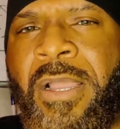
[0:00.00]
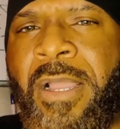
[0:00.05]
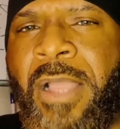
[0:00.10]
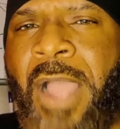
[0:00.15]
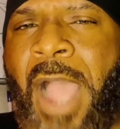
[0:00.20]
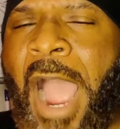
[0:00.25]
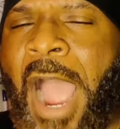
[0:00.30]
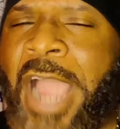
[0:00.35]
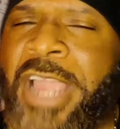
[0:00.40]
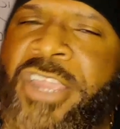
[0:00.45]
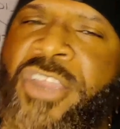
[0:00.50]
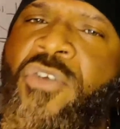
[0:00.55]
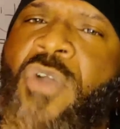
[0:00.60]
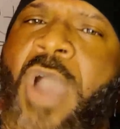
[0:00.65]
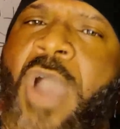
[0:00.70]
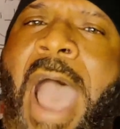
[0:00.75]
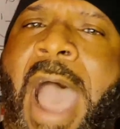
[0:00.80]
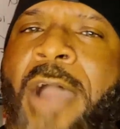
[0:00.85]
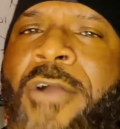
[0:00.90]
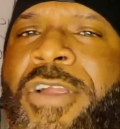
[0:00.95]
how
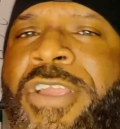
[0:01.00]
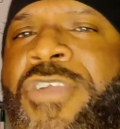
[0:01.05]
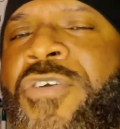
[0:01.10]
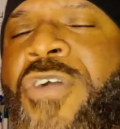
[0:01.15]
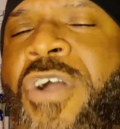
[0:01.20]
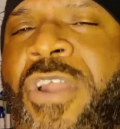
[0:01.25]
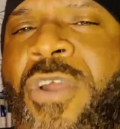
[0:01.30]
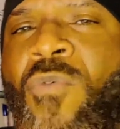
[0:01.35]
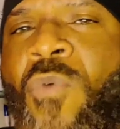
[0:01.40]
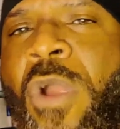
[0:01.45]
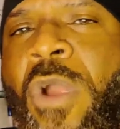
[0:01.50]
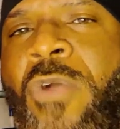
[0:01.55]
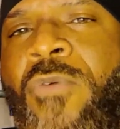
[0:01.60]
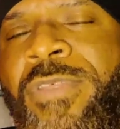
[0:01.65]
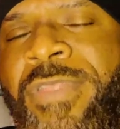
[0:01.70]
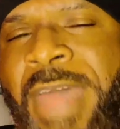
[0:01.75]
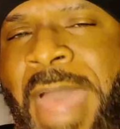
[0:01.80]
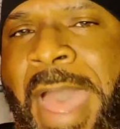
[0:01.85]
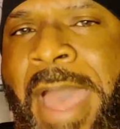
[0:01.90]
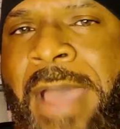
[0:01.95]
are you going to work with
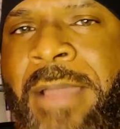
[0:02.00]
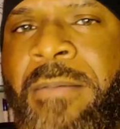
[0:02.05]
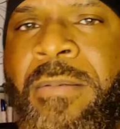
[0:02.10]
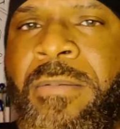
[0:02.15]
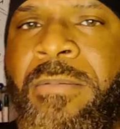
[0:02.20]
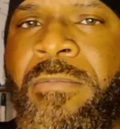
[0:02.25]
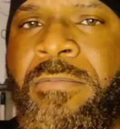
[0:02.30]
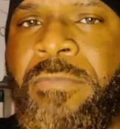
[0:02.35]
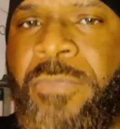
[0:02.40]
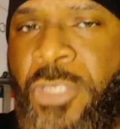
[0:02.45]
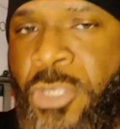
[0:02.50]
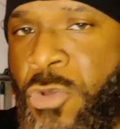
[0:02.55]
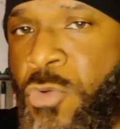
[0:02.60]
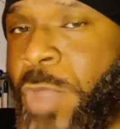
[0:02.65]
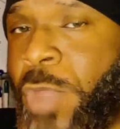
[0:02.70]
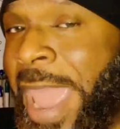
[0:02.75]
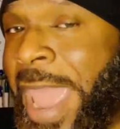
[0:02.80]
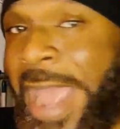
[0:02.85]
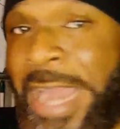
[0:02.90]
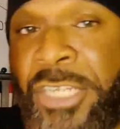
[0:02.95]
that? You
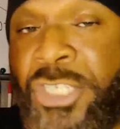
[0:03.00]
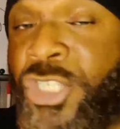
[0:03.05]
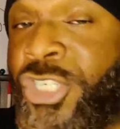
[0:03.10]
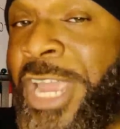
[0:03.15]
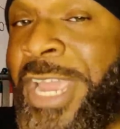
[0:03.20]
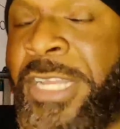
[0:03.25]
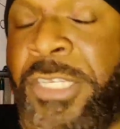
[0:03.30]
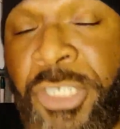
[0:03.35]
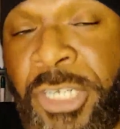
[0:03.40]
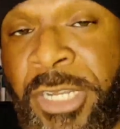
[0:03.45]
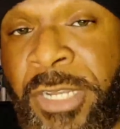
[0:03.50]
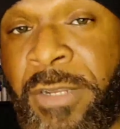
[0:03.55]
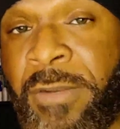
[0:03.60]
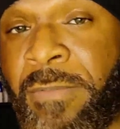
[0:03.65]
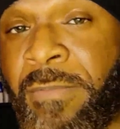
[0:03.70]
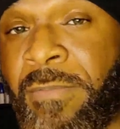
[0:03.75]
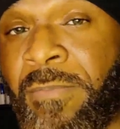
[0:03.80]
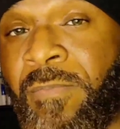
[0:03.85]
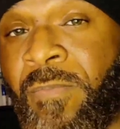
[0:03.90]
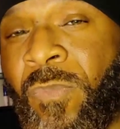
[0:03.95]
can't change it.
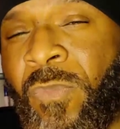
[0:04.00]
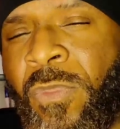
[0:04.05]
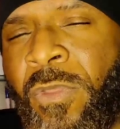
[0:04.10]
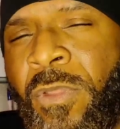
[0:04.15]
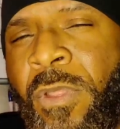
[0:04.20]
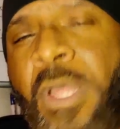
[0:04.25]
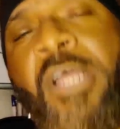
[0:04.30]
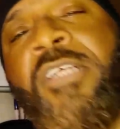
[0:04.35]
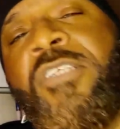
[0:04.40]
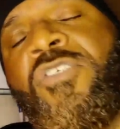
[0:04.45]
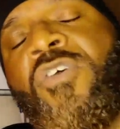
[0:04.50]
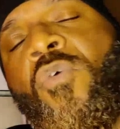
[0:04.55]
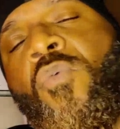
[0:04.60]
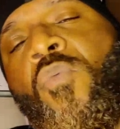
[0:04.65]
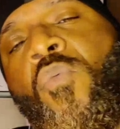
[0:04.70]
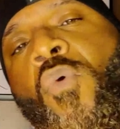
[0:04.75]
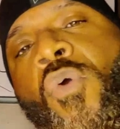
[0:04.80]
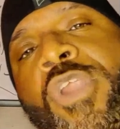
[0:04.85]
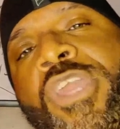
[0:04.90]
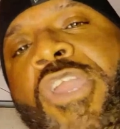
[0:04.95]
So
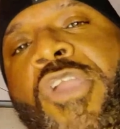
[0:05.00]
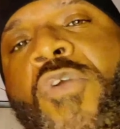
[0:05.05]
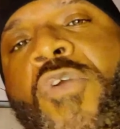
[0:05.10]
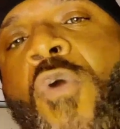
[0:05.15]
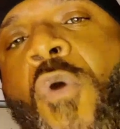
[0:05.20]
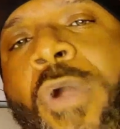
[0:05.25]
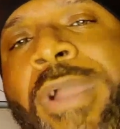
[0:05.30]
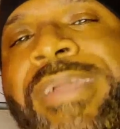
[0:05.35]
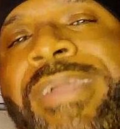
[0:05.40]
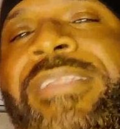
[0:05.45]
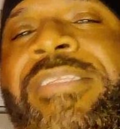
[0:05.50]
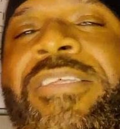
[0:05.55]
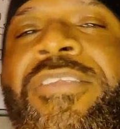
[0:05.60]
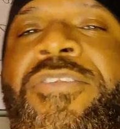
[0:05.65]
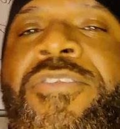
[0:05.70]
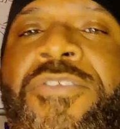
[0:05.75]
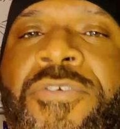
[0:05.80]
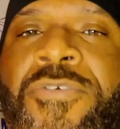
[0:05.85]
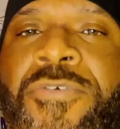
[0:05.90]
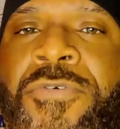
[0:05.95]
what are you going to
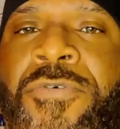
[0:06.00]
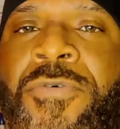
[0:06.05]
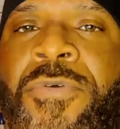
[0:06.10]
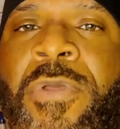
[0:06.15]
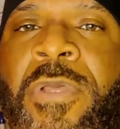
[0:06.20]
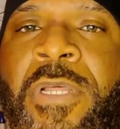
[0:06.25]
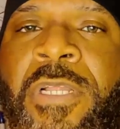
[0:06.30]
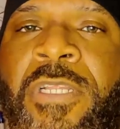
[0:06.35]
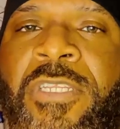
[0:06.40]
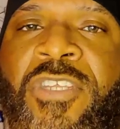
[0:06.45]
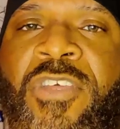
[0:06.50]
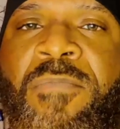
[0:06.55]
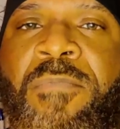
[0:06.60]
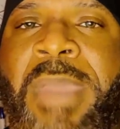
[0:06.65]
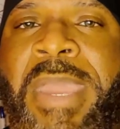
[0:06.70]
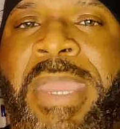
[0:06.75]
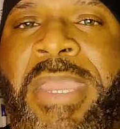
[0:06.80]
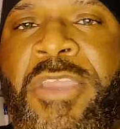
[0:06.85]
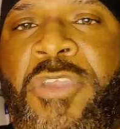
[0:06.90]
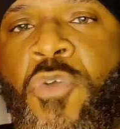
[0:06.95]
do to
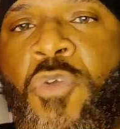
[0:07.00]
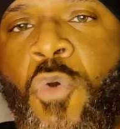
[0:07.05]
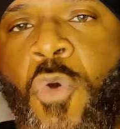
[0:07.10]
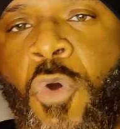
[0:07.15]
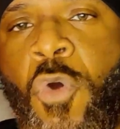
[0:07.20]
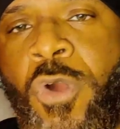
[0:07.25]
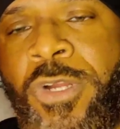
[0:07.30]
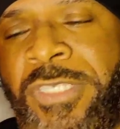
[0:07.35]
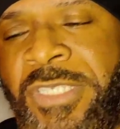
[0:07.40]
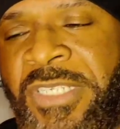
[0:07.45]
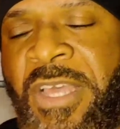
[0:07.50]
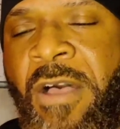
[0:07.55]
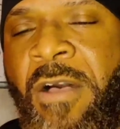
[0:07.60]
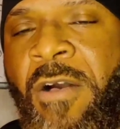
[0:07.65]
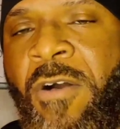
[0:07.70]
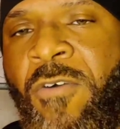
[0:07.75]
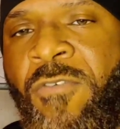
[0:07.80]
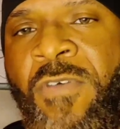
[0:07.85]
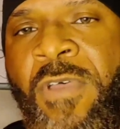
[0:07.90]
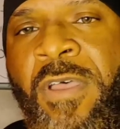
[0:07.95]
make
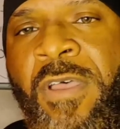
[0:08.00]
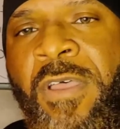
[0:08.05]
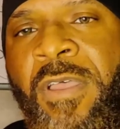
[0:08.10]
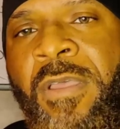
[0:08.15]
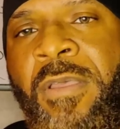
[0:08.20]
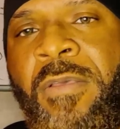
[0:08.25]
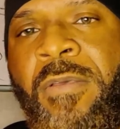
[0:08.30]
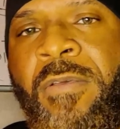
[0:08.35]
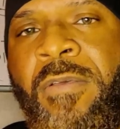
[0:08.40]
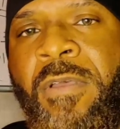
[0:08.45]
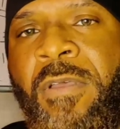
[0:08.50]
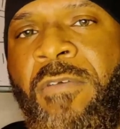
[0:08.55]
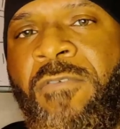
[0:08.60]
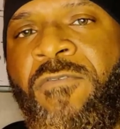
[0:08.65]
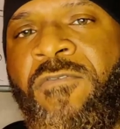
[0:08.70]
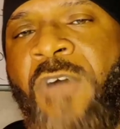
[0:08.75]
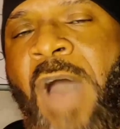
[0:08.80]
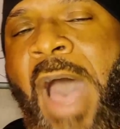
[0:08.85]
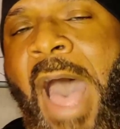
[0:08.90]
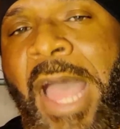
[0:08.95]
yourself
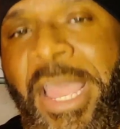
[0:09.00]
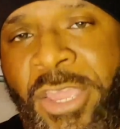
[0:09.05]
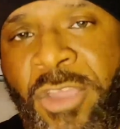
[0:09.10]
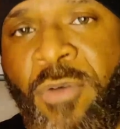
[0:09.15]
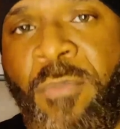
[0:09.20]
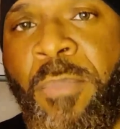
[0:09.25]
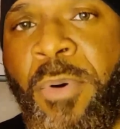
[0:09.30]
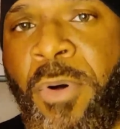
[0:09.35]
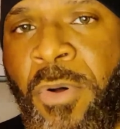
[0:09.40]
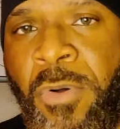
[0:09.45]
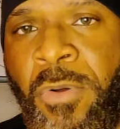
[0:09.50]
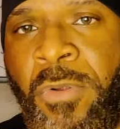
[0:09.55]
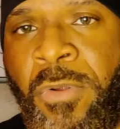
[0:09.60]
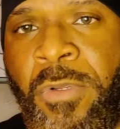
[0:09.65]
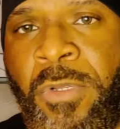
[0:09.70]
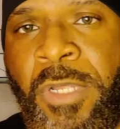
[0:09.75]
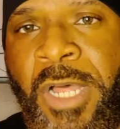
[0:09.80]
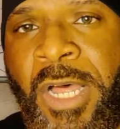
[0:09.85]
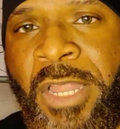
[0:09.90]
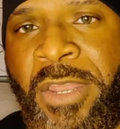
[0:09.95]
valuable
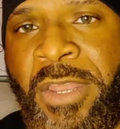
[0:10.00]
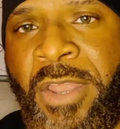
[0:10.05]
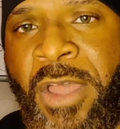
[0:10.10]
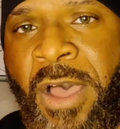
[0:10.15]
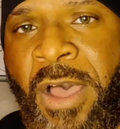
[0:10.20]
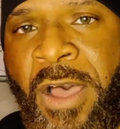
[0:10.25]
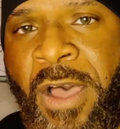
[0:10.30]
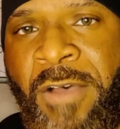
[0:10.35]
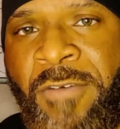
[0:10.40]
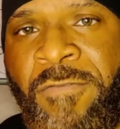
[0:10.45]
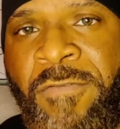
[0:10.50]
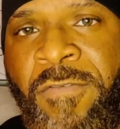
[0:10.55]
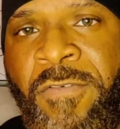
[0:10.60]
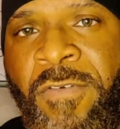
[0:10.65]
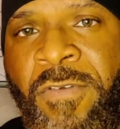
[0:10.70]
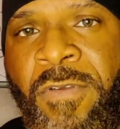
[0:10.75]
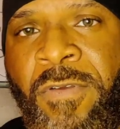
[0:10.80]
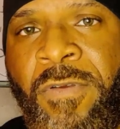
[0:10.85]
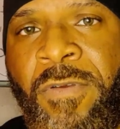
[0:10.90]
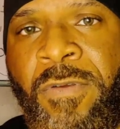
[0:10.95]
enough
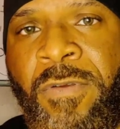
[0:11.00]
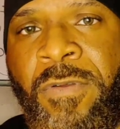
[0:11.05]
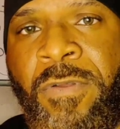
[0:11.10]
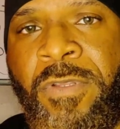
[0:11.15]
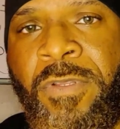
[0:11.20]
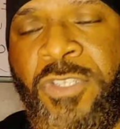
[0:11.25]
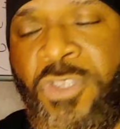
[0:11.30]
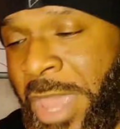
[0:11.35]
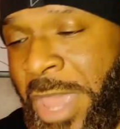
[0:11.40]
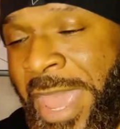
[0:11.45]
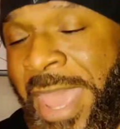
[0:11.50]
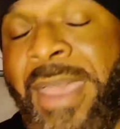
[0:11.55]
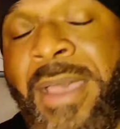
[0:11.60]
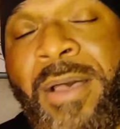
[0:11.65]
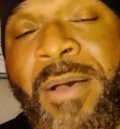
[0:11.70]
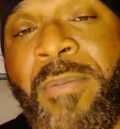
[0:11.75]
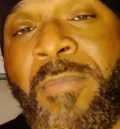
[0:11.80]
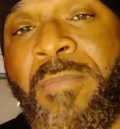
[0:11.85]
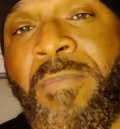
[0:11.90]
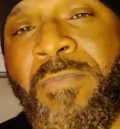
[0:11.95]
to
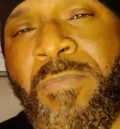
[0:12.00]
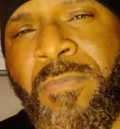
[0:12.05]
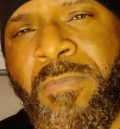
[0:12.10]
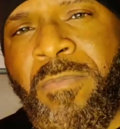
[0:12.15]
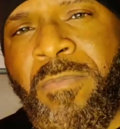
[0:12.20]
him